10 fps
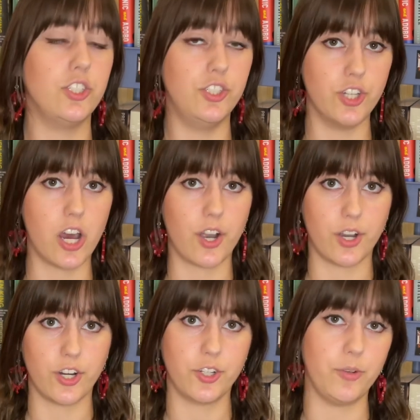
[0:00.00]

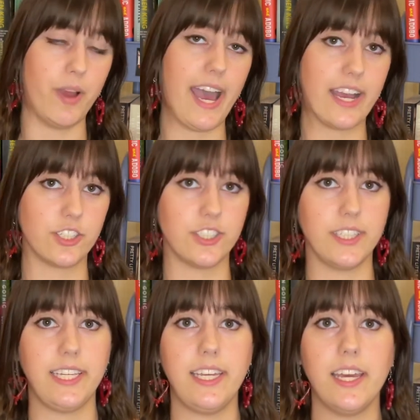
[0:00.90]
daughter who
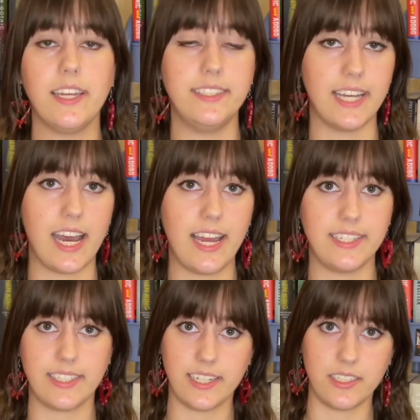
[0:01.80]
actually
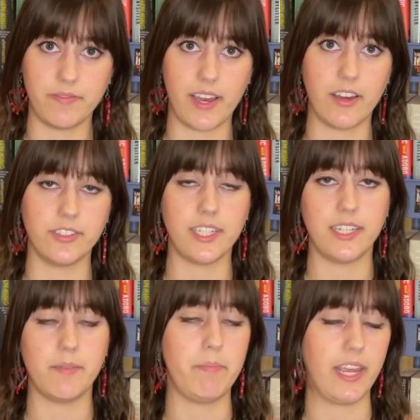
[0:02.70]
dies and is found in
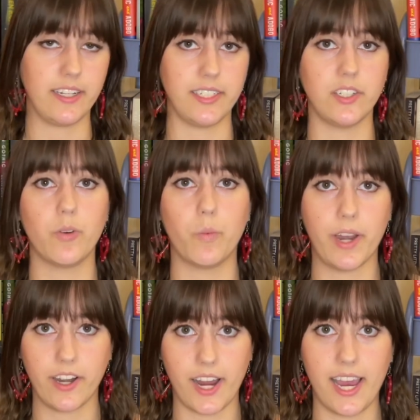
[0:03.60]
an abandoned
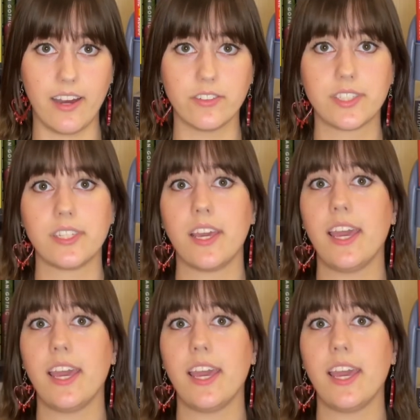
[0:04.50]
warehouse.